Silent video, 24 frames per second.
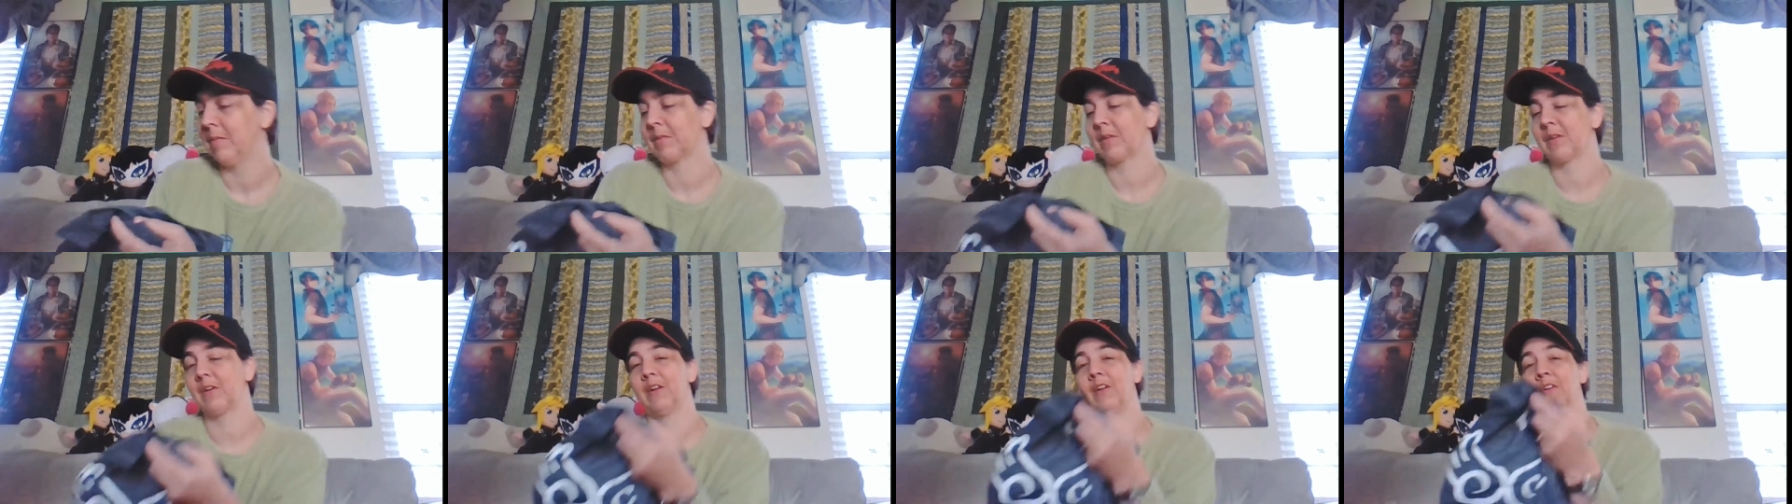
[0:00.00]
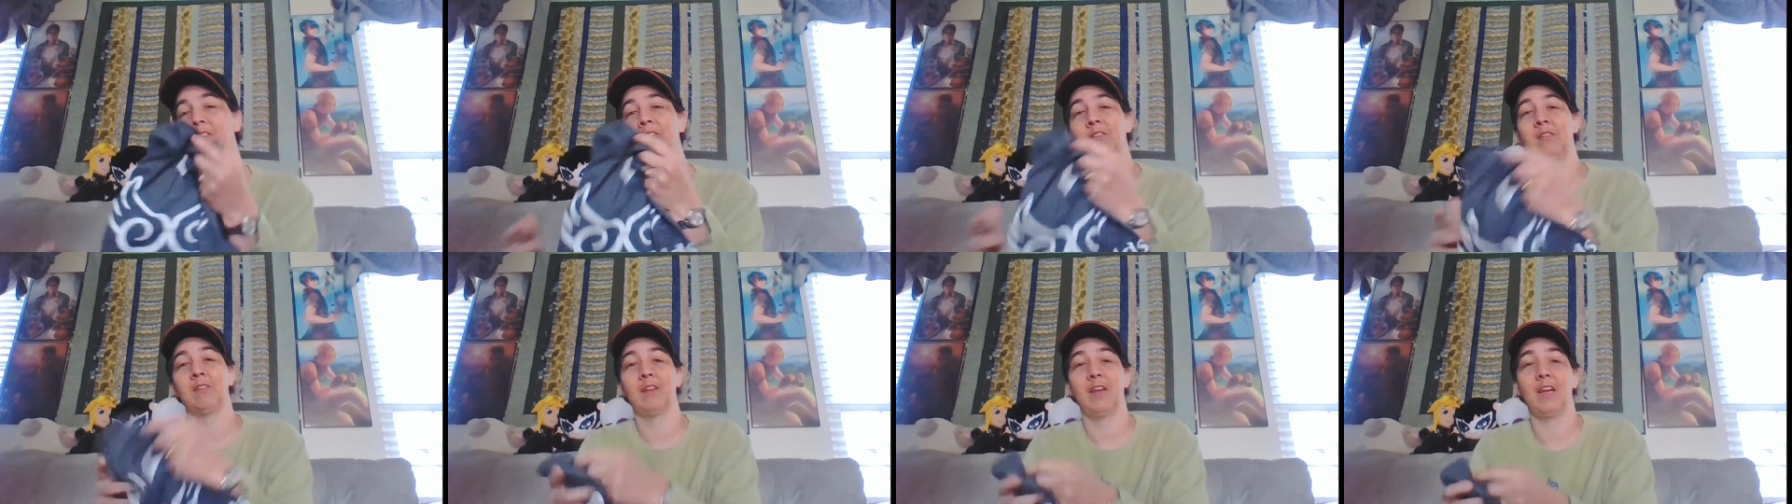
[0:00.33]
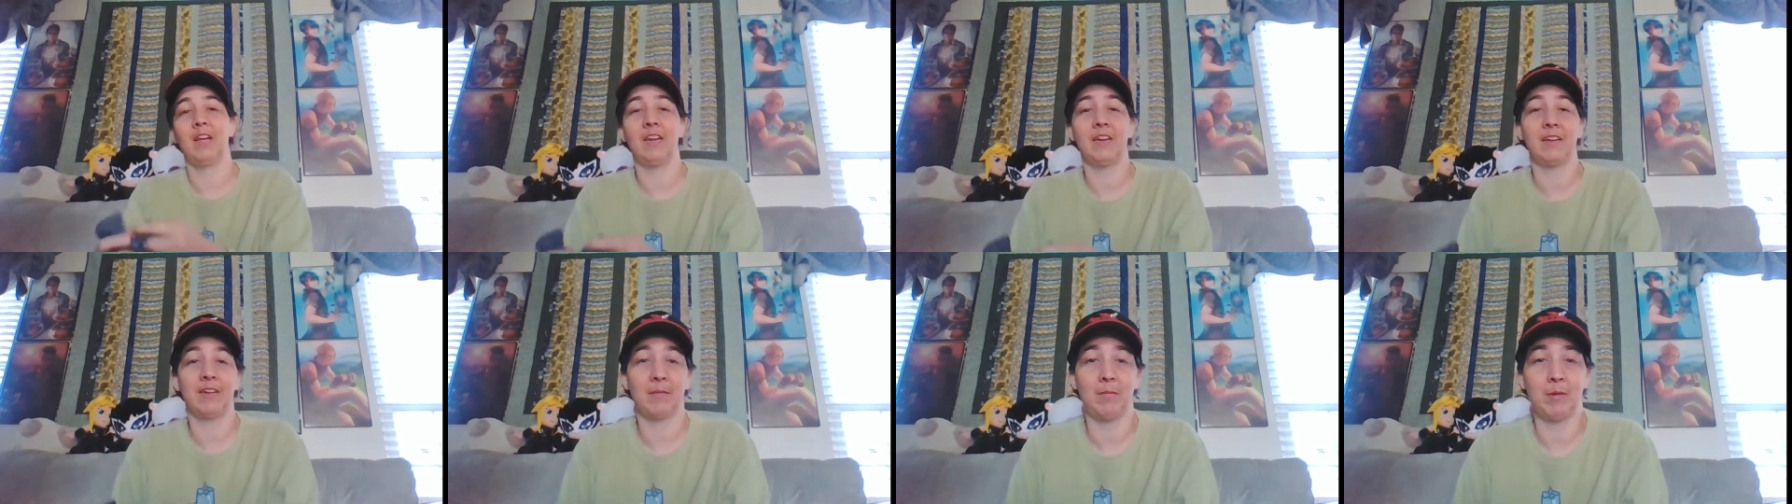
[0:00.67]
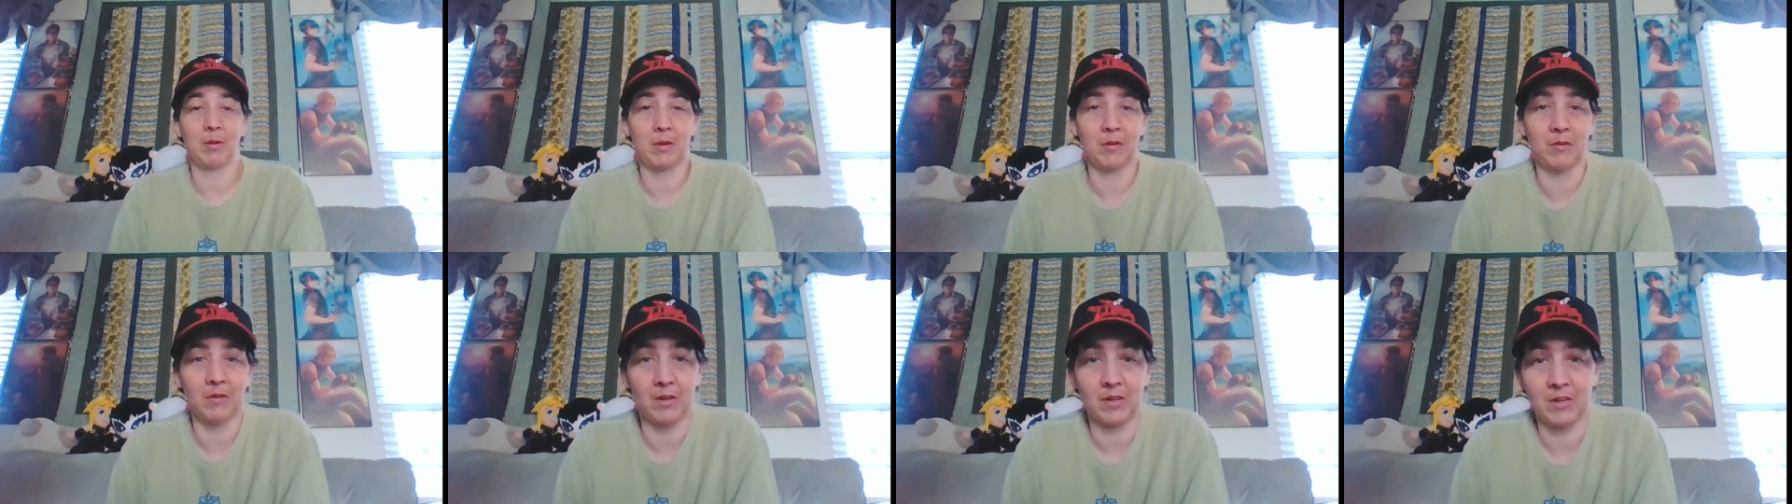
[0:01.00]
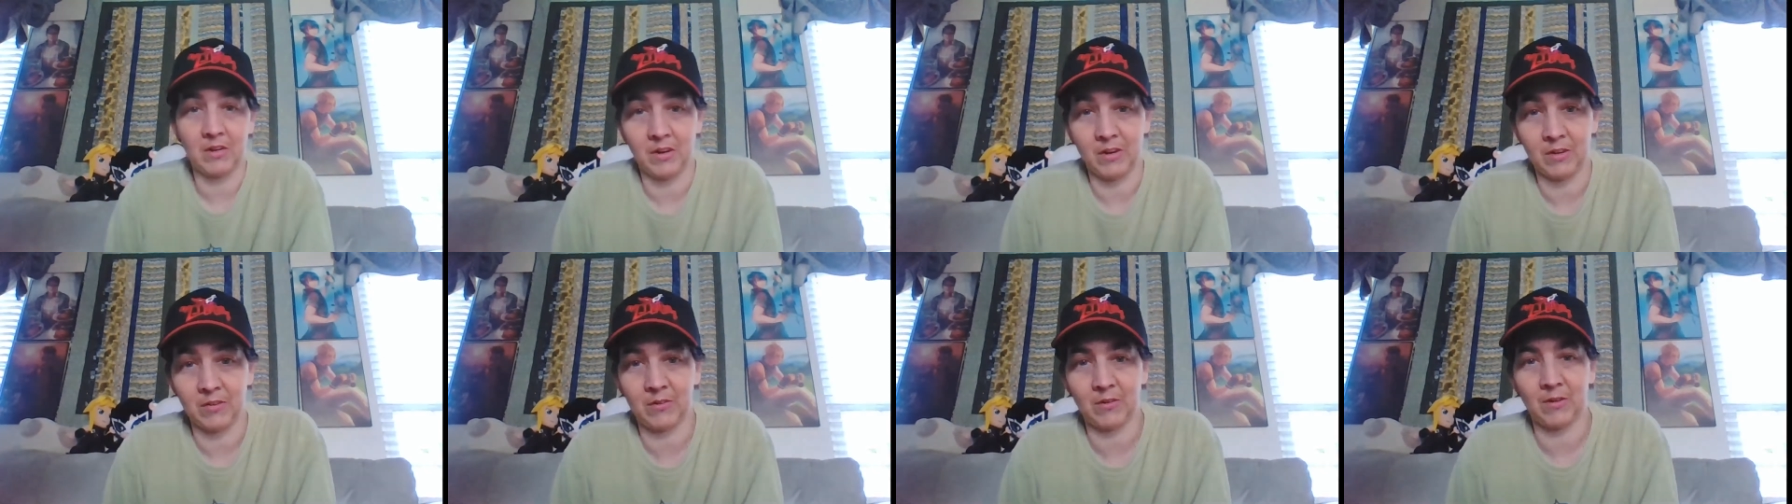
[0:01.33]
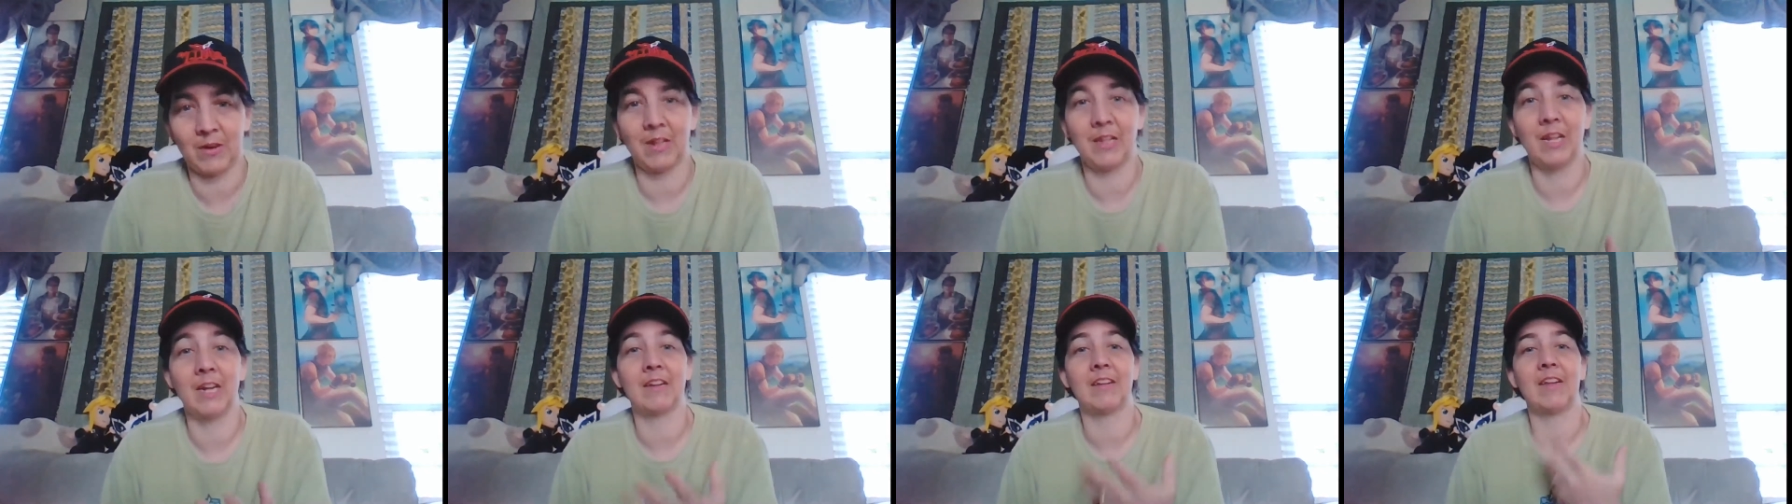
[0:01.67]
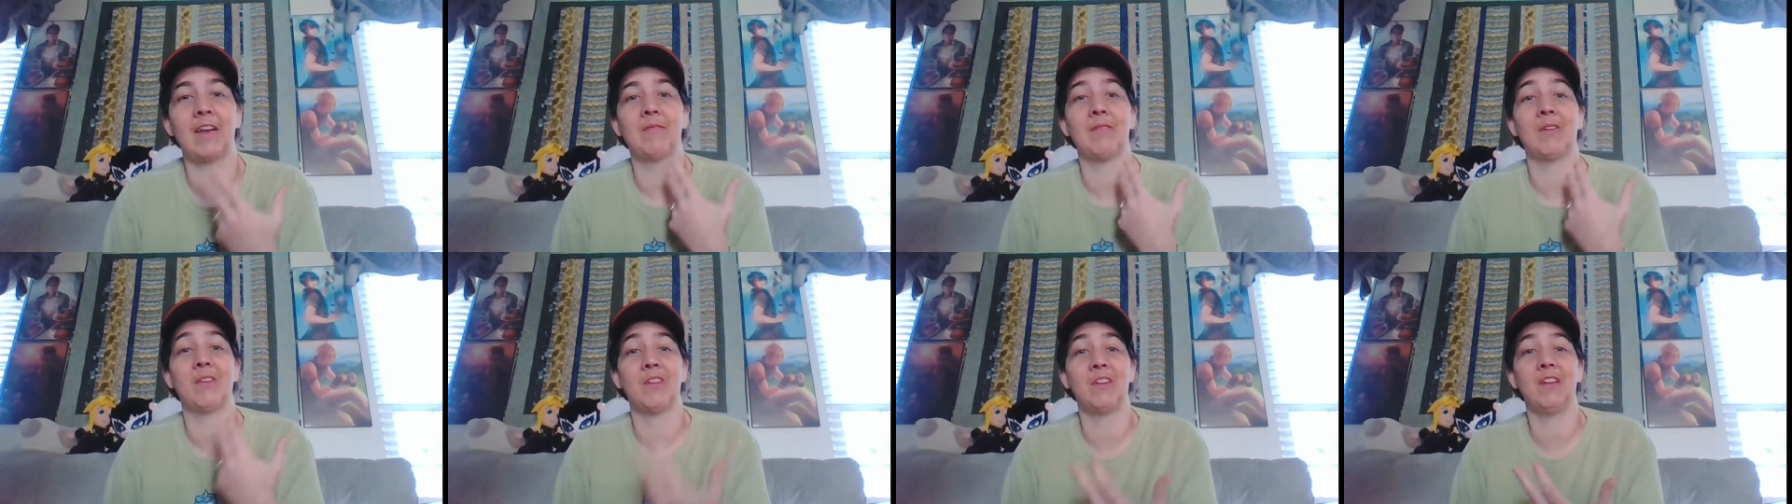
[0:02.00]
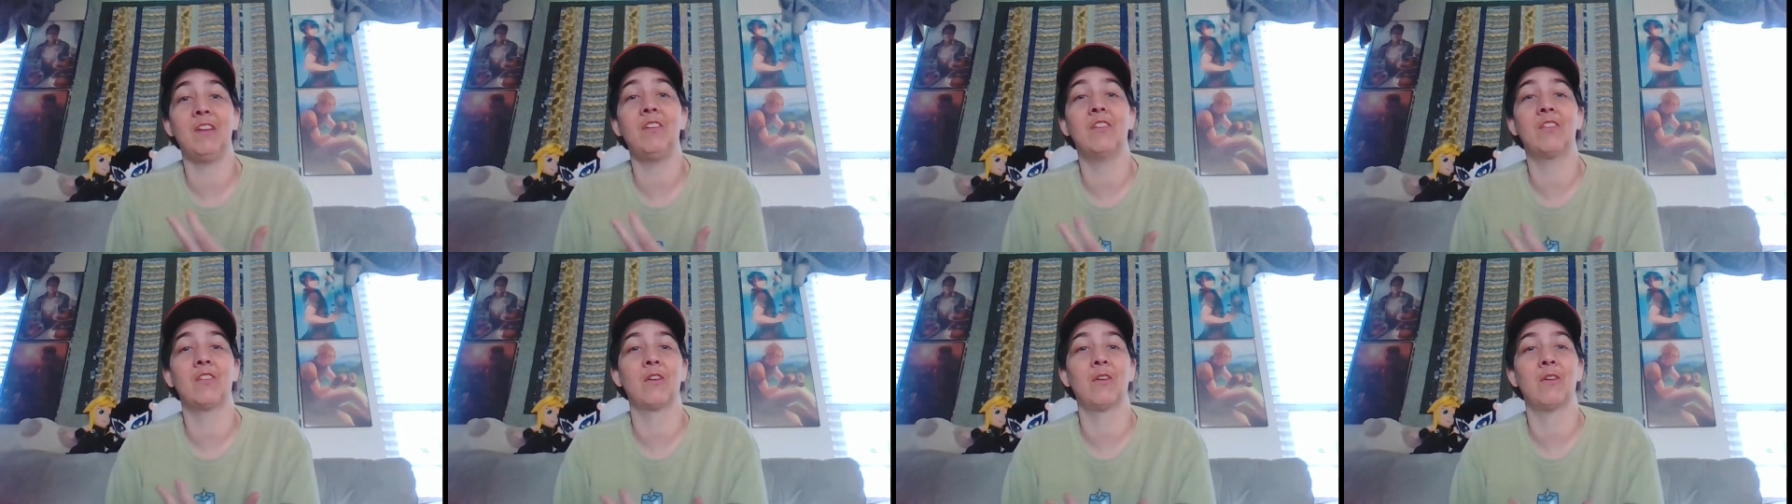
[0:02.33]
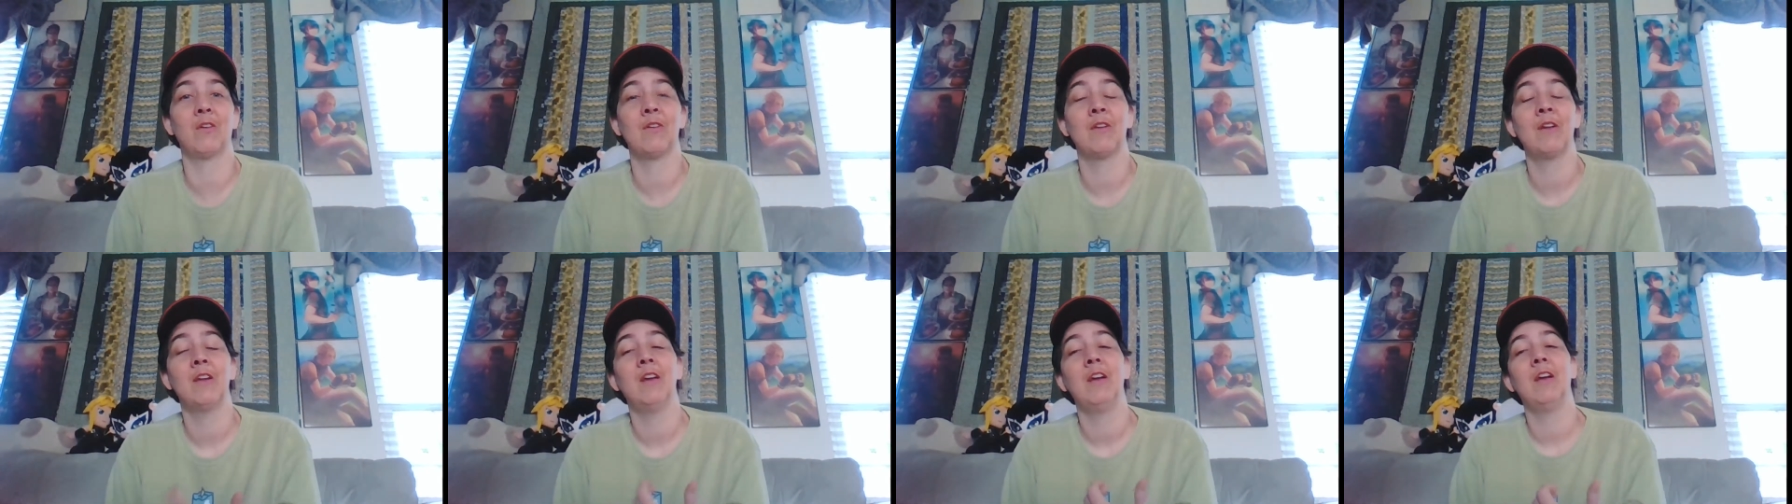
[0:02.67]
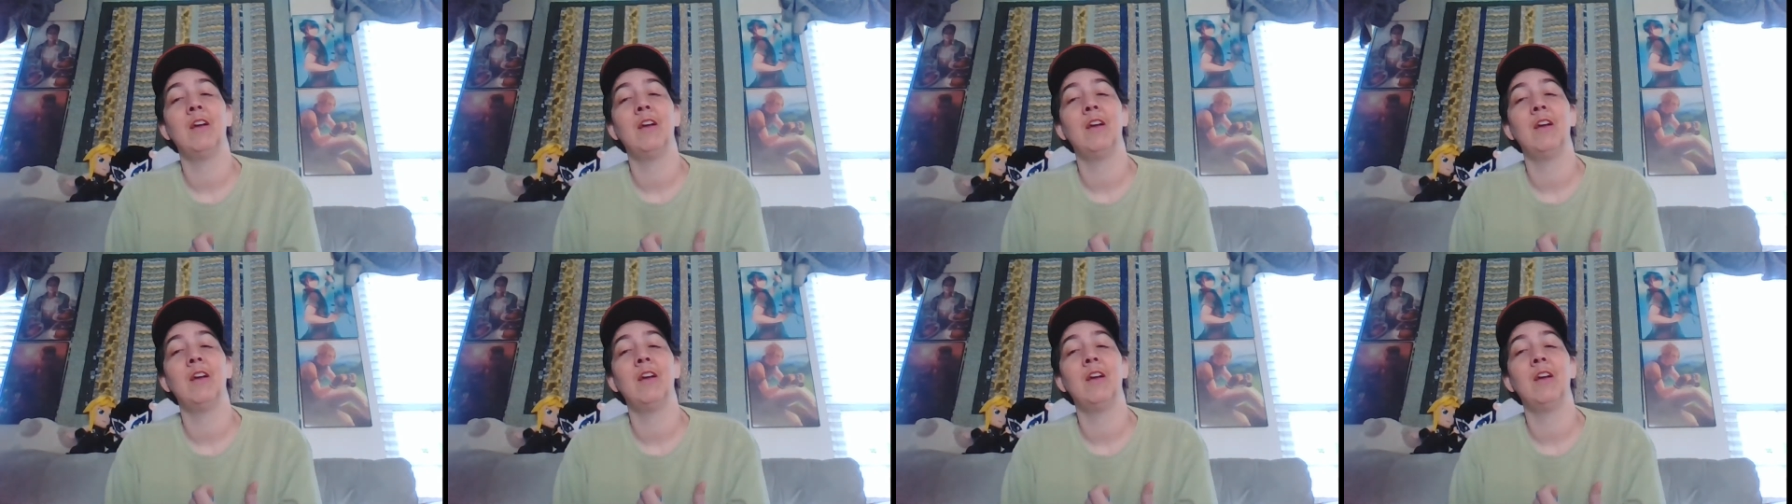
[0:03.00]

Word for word: because anytime I go to a concert, I like to have a T-shirt